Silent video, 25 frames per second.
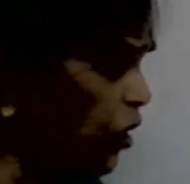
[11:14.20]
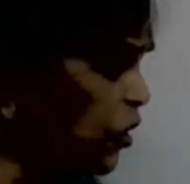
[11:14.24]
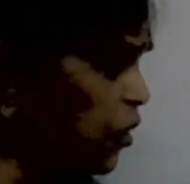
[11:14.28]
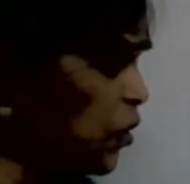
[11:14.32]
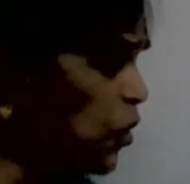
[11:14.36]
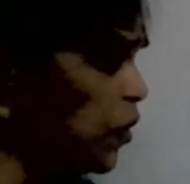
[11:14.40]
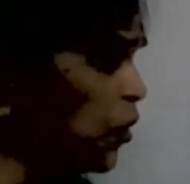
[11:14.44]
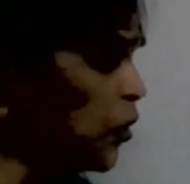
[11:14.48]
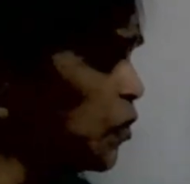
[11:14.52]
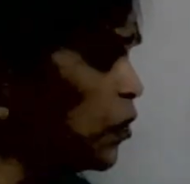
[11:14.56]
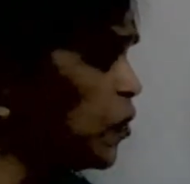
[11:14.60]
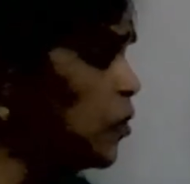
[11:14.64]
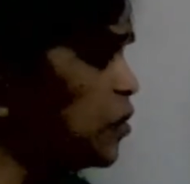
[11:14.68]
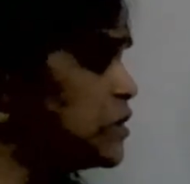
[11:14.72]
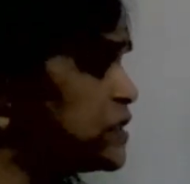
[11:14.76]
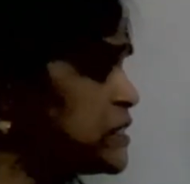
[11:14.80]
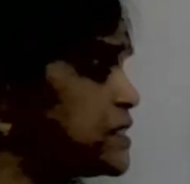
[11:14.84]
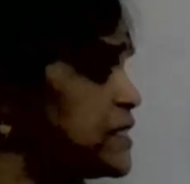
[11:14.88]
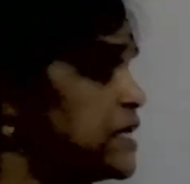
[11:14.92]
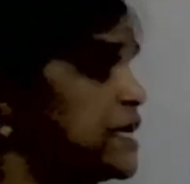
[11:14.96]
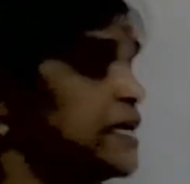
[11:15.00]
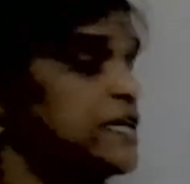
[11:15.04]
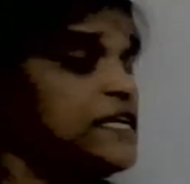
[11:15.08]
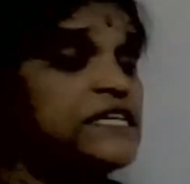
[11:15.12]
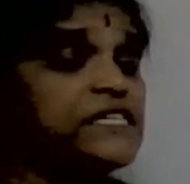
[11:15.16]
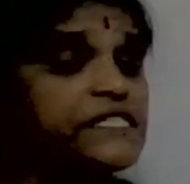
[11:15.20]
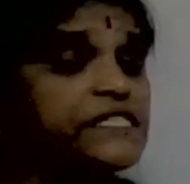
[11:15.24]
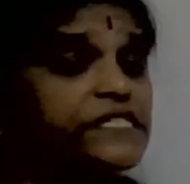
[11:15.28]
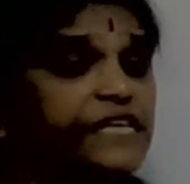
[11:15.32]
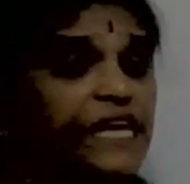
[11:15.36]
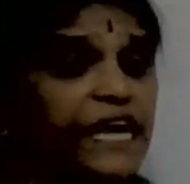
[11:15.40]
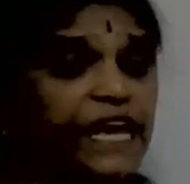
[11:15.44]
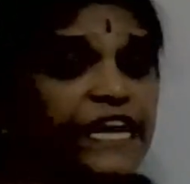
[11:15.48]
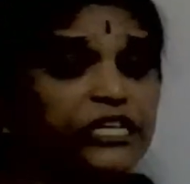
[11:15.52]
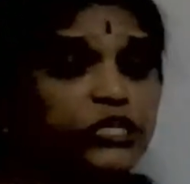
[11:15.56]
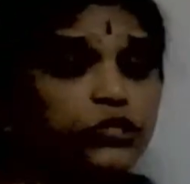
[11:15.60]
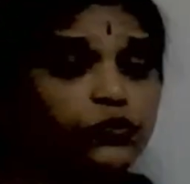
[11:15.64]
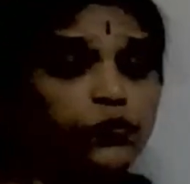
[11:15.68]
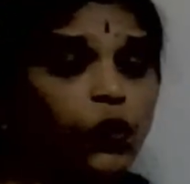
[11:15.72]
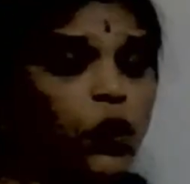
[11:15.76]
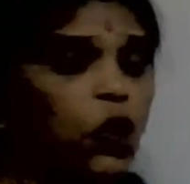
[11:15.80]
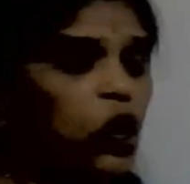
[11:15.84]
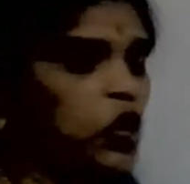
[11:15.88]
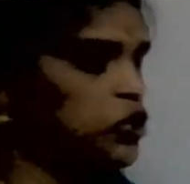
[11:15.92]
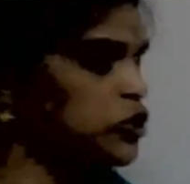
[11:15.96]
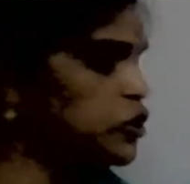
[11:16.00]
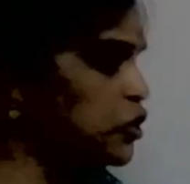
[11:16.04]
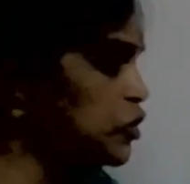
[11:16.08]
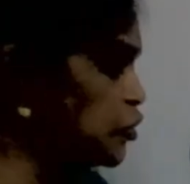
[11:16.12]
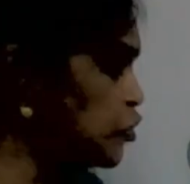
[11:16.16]
glucose. CHO
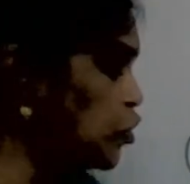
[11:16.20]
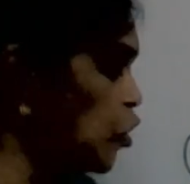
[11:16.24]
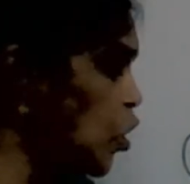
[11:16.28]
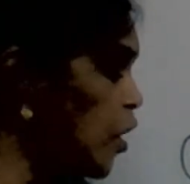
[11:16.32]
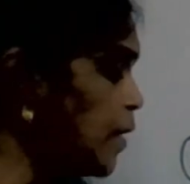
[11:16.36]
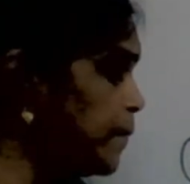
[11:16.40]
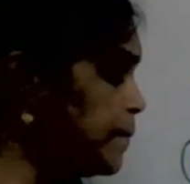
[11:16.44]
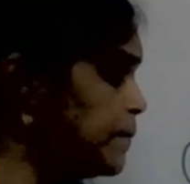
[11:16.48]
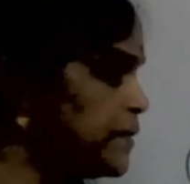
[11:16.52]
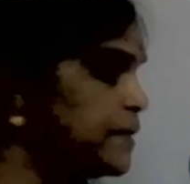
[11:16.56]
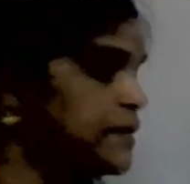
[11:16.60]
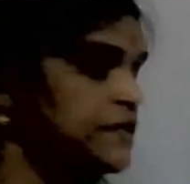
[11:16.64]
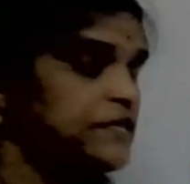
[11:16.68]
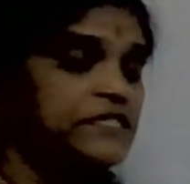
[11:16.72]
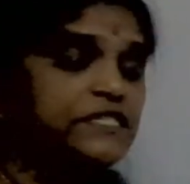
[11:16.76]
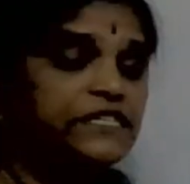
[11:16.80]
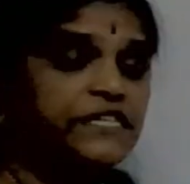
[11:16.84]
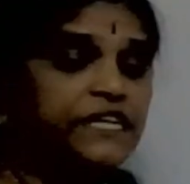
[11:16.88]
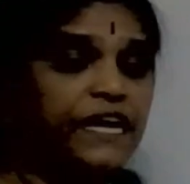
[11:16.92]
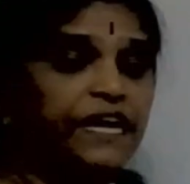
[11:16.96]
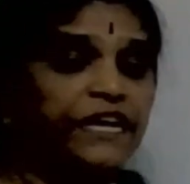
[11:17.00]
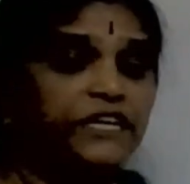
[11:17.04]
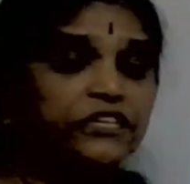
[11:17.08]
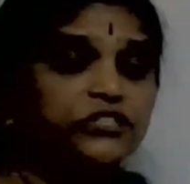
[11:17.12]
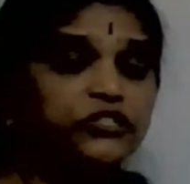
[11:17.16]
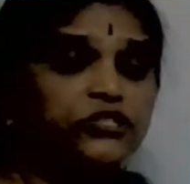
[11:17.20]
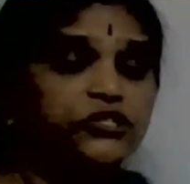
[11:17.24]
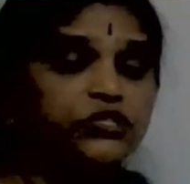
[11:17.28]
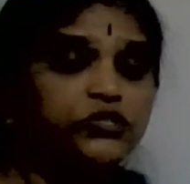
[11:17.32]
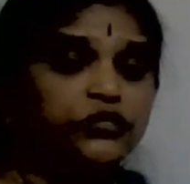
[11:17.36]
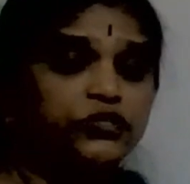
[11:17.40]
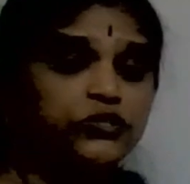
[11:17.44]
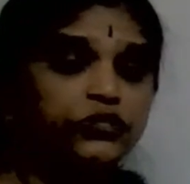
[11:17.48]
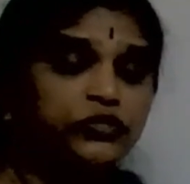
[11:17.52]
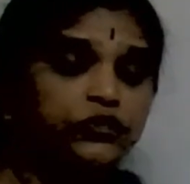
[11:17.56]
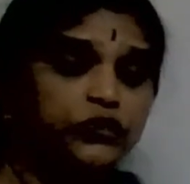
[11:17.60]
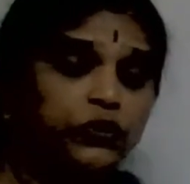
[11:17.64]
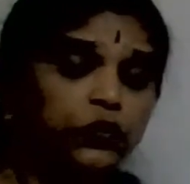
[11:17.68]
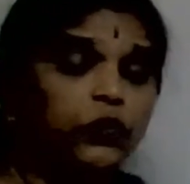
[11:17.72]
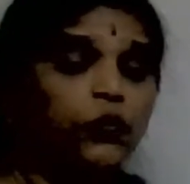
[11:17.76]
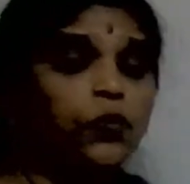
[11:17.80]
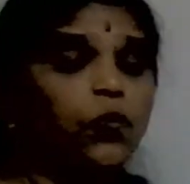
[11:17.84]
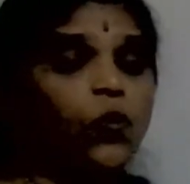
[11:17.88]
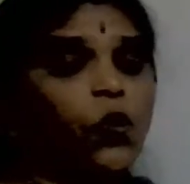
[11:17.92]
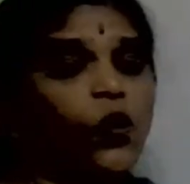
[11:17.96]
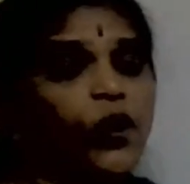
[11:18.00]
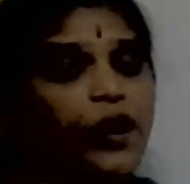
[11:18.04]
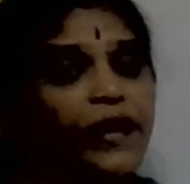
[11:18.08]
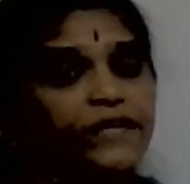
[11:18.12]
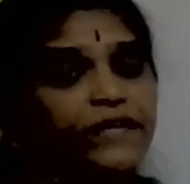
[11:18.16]
on the top,
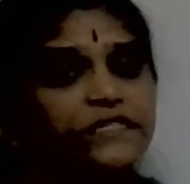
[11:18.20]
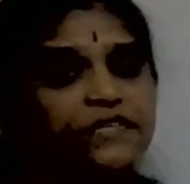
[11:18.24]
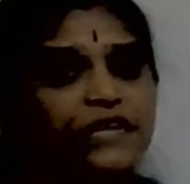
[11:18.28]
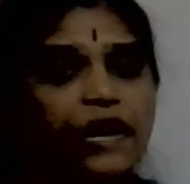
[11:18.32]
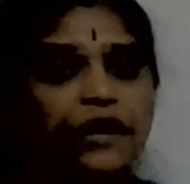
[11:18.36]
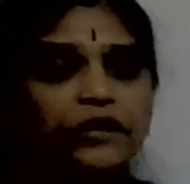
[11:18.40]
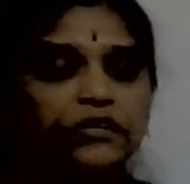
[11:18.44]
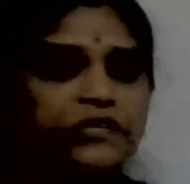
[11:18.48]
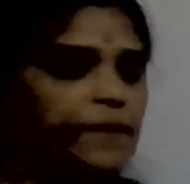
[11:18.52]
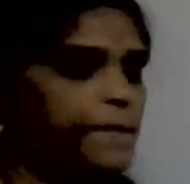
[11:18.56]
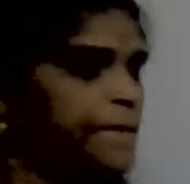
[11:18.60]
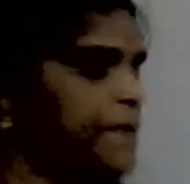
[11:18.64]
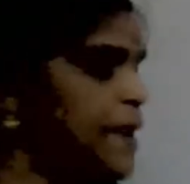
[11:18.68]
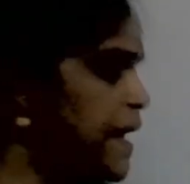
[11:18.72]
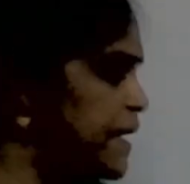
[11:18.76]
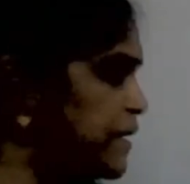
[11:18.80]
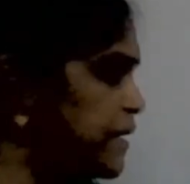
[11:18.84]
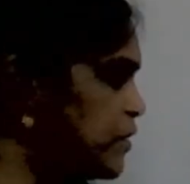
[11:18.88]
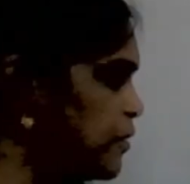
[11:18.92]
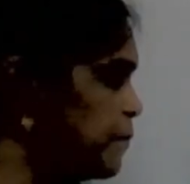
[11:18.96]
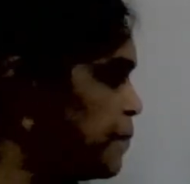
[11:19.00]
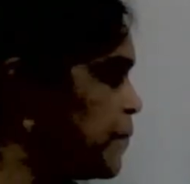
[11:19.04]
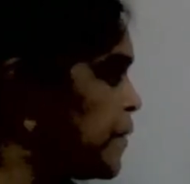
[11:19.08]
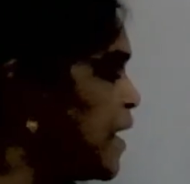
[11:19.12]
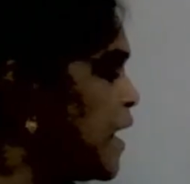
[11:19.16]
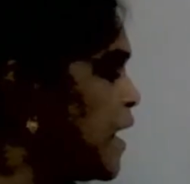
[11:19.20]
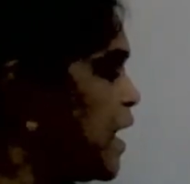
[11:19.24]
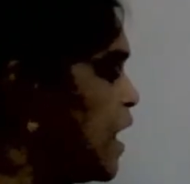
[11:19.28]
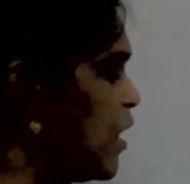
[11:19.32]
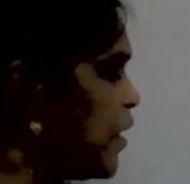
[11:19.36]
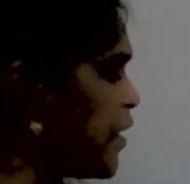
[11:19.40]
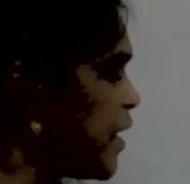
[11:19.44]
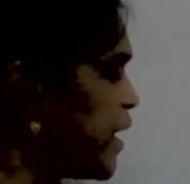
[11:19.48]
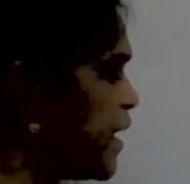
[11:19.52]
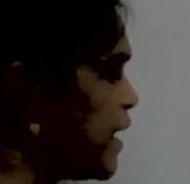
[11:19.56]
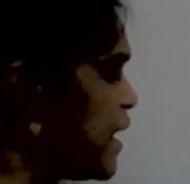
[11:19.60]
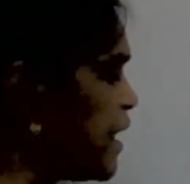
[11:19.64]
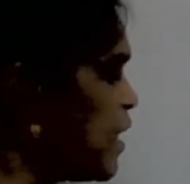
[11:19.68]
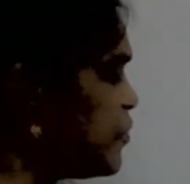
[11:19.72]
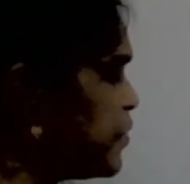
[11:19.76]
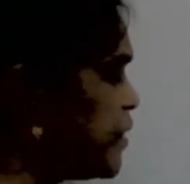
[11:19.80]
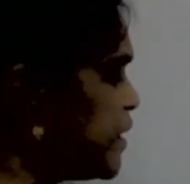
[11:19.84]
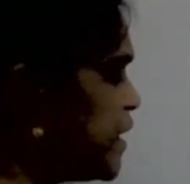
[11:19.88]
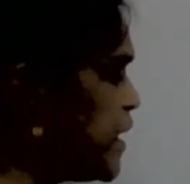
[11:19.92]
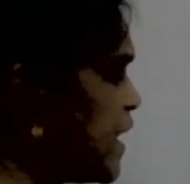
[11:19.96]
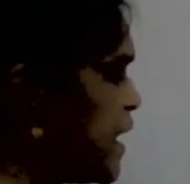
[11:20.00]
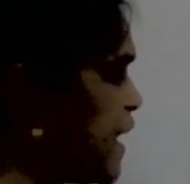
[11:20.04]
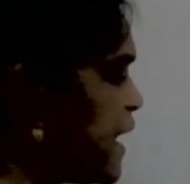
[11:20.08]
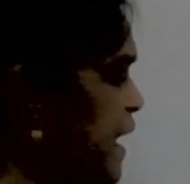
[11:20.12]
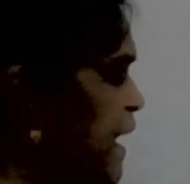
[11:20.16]
CH2OH at the bottom. Okay, now
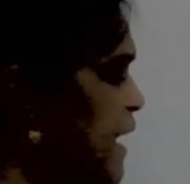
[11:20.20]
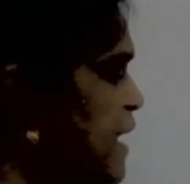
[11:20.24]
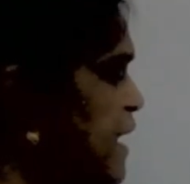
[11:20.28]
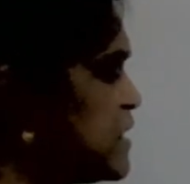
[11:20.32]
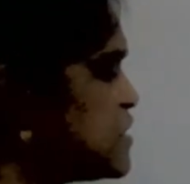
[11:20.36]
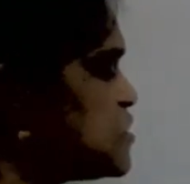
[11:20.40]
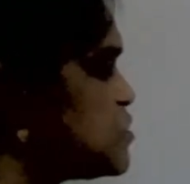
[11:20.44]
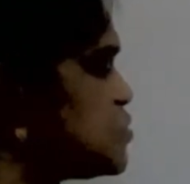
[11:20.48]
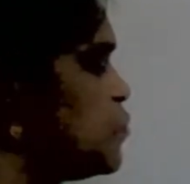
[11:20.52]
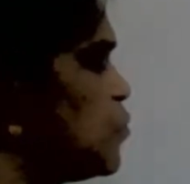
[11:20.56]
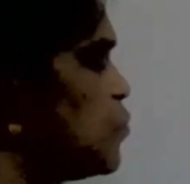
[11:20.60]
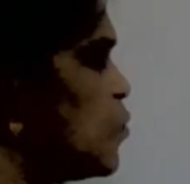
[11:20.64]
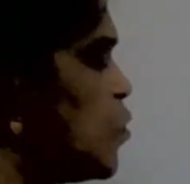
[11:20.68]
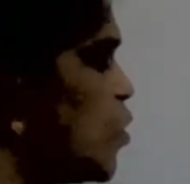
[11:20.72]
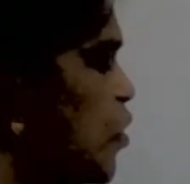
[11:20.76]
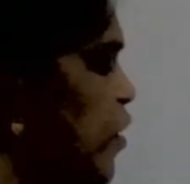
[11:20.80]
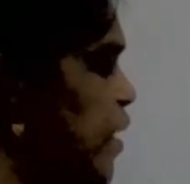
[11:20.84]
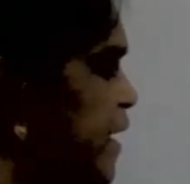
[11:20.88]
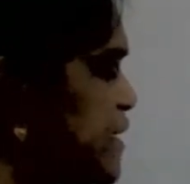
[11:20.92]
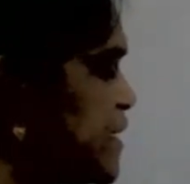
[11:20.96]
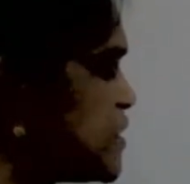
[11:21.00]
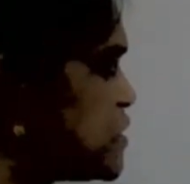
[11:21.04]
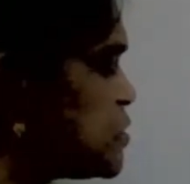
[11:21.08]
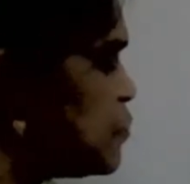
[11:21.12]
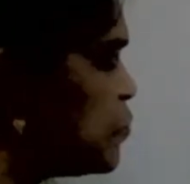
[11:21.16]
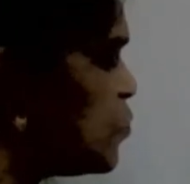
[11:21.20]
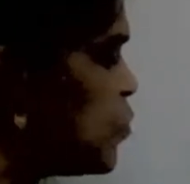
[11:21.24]
here HOH,